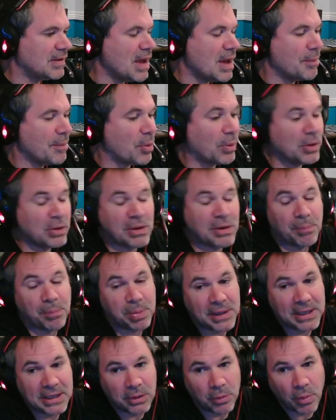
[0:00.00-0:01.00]
But when you
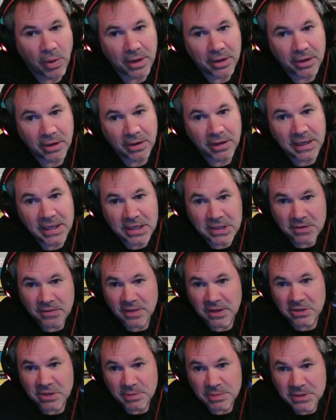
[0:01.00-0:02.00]
complete a wonder, each of the
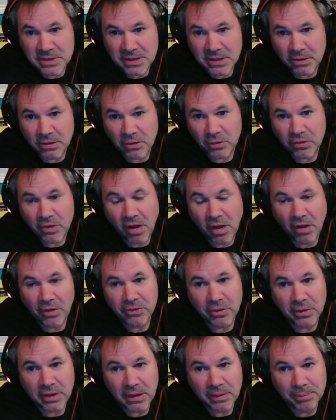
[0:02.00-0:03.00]
Egyptian heroes also
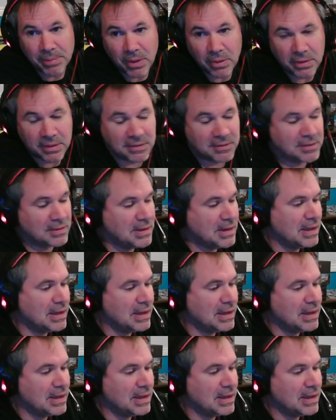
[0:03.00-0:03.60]
get a bonus.